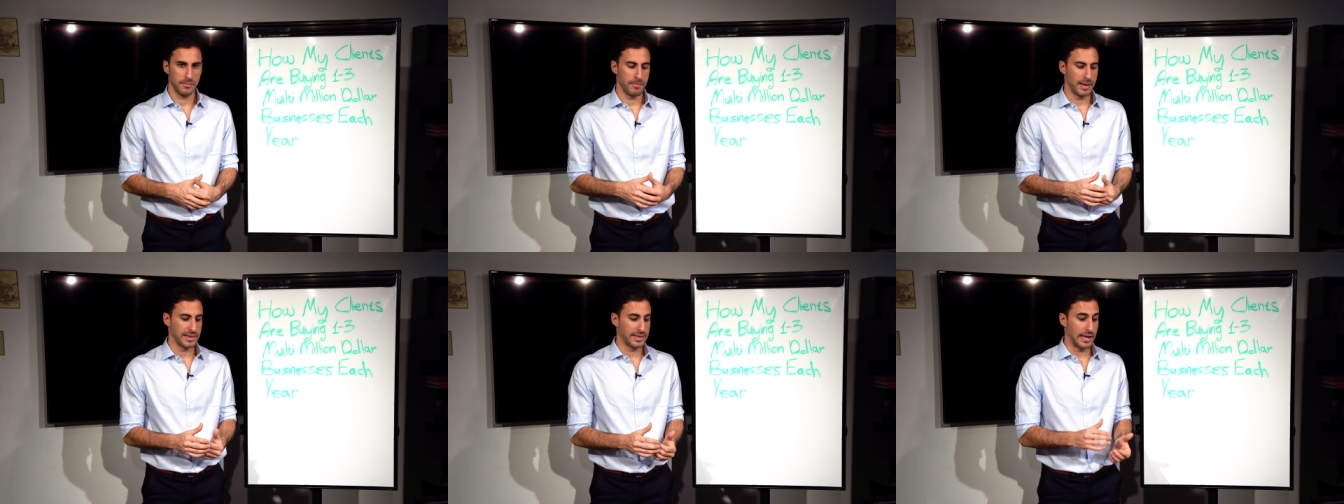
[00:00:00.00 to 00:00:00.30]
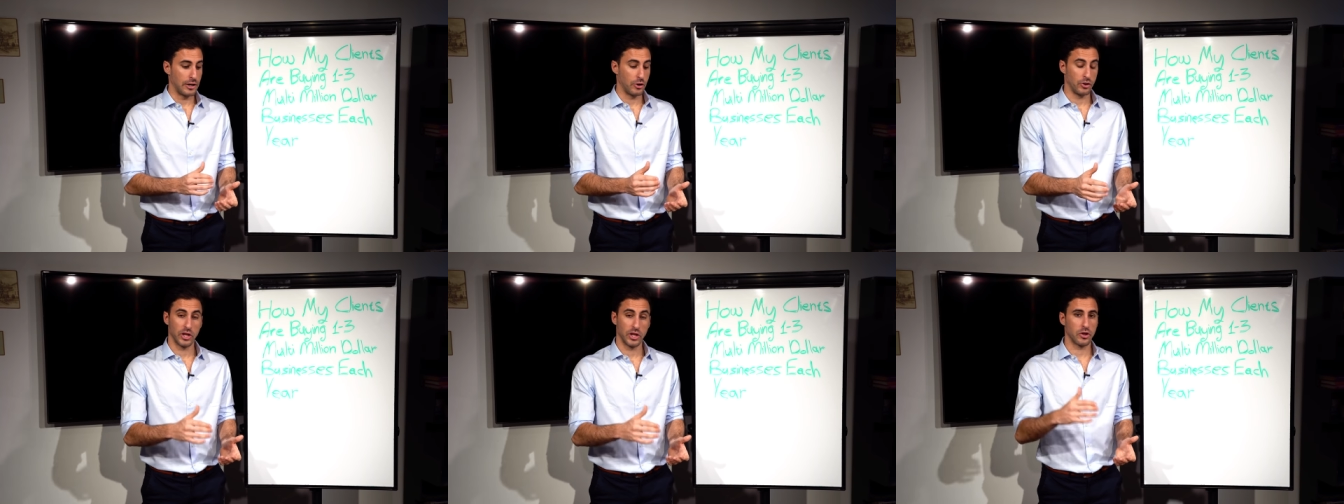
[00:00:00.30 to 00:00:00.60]

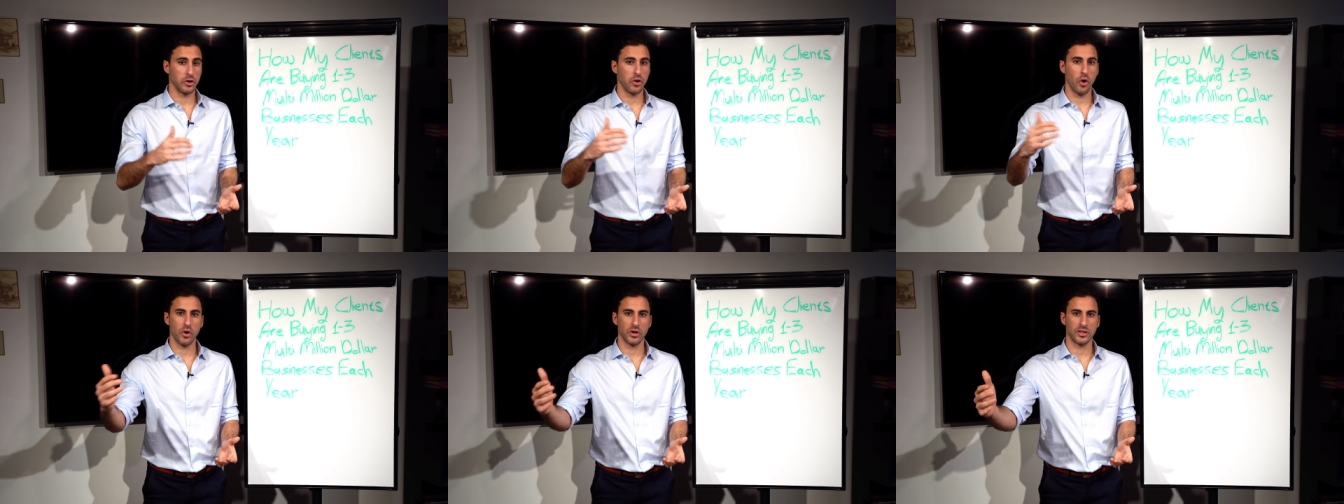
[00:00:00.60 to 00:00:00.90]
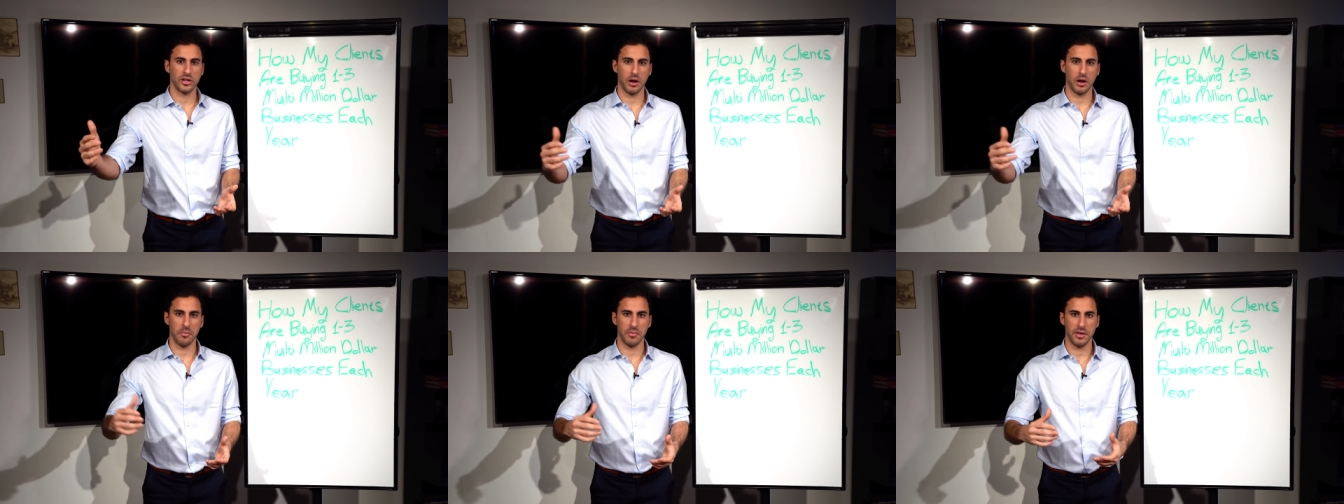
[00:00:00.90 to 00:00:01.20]
But I know that
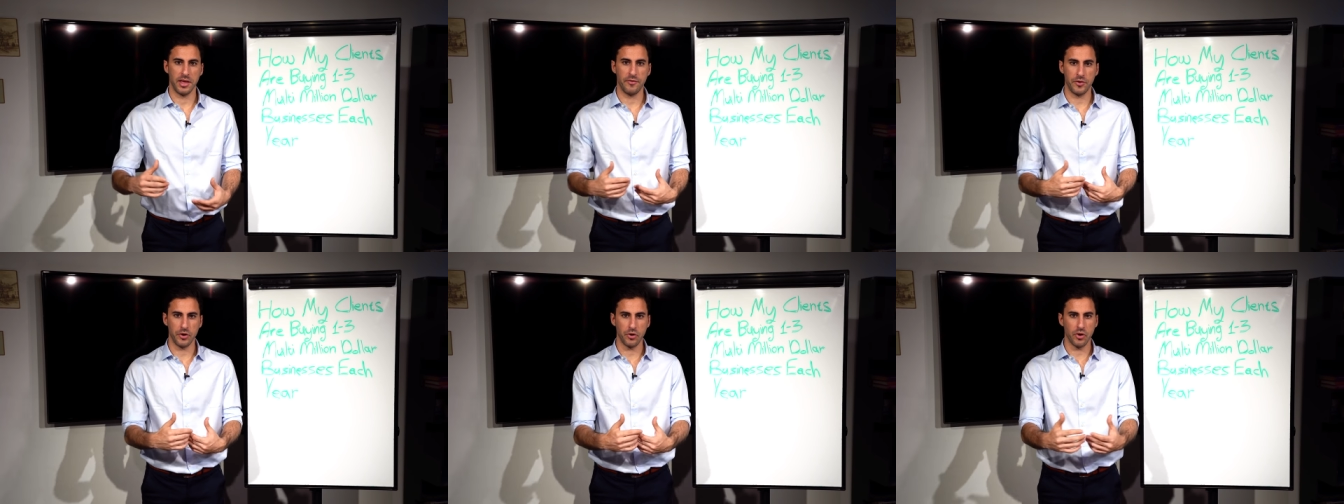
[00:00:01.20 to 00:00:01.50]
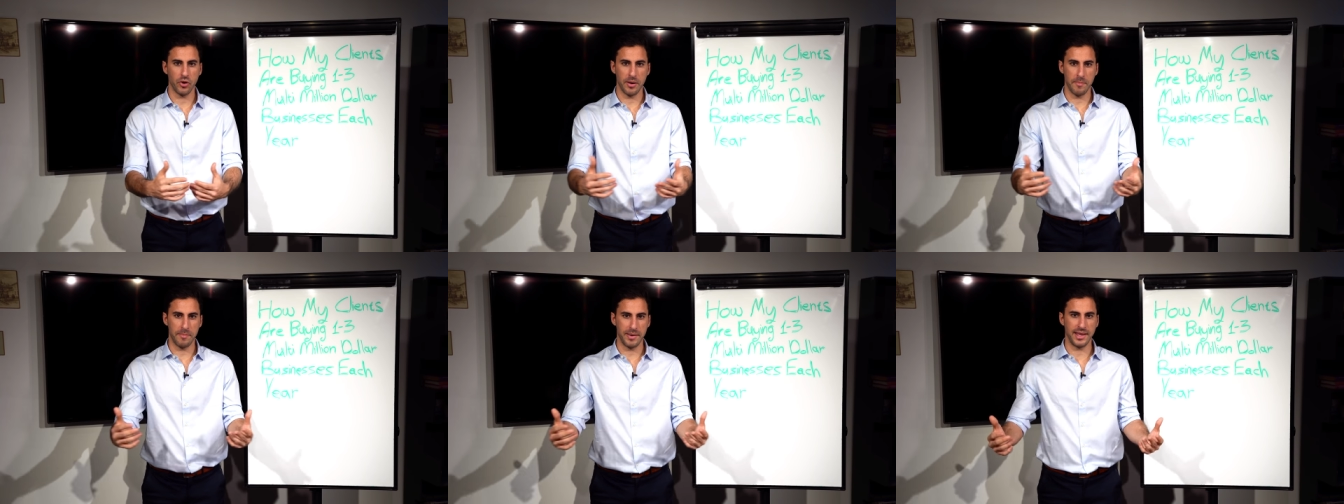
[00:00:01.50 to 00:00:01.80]
long term, if
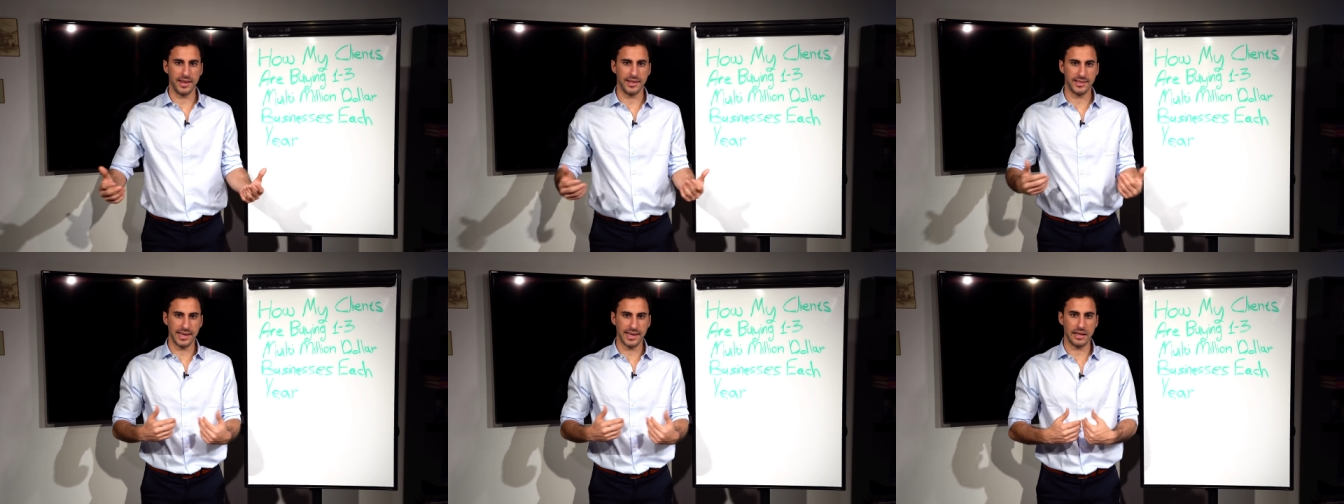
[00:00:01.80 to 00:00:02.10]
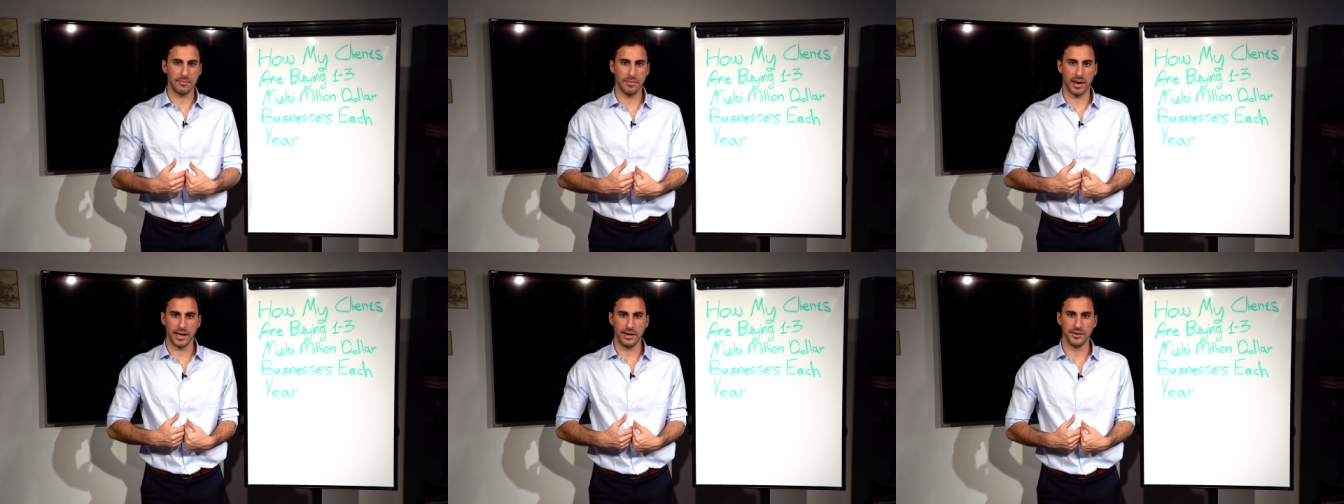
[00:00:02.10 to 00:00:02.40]
you're going to be
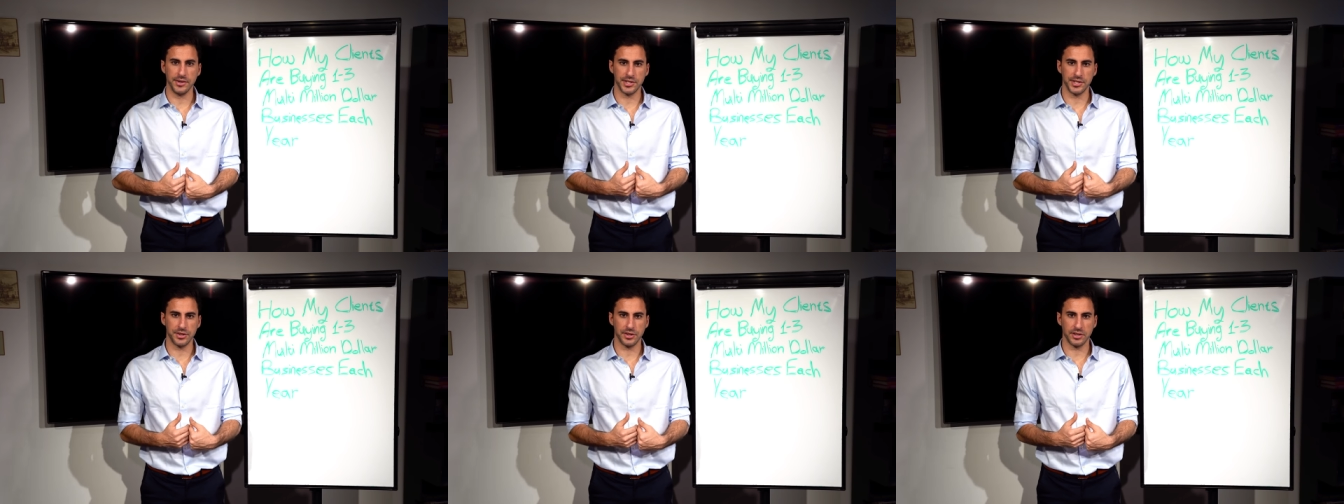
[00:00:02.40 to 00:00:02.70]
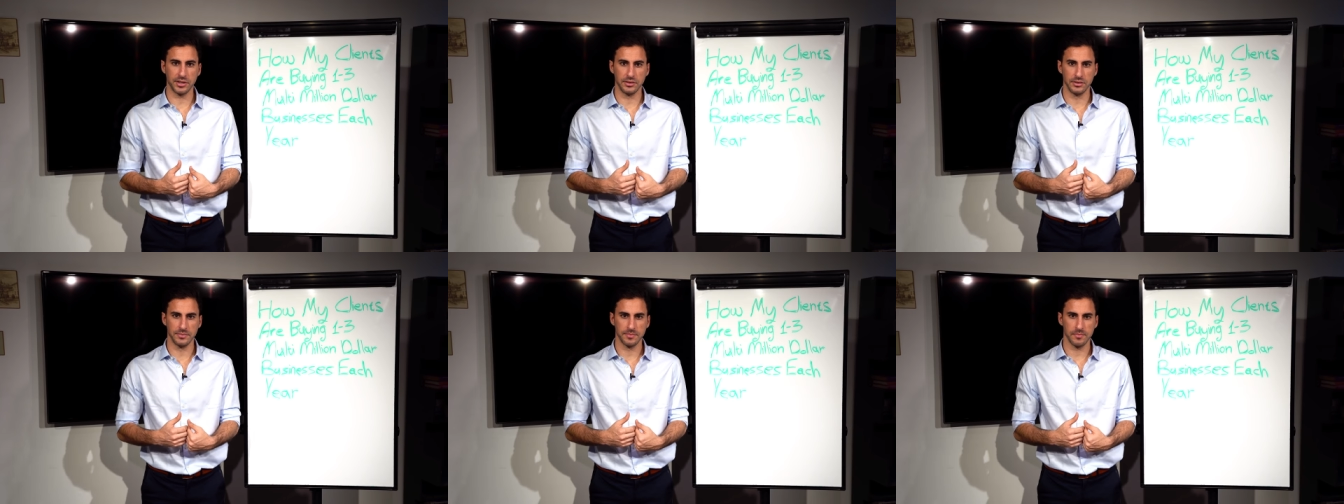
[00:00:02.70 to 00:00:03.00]
inside my inner
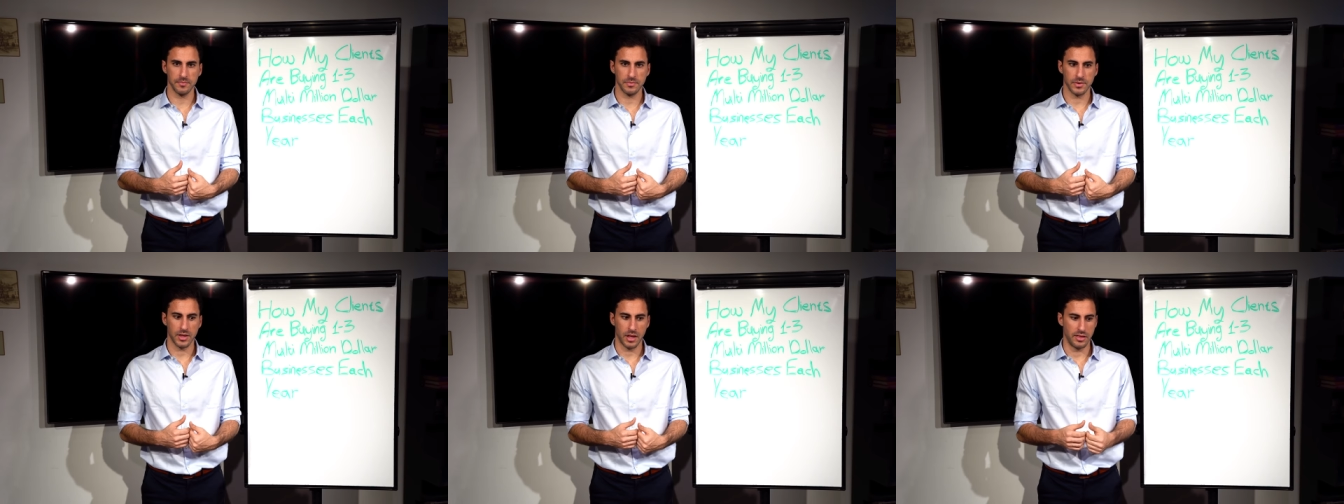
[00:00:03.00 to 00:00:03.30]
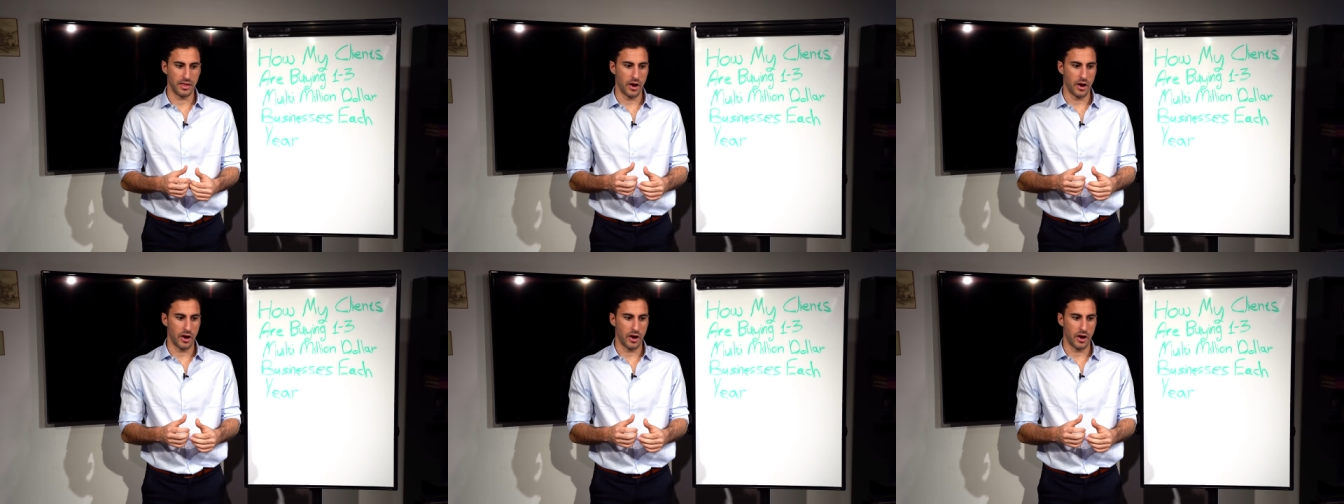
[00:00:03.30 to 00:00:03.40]
circle,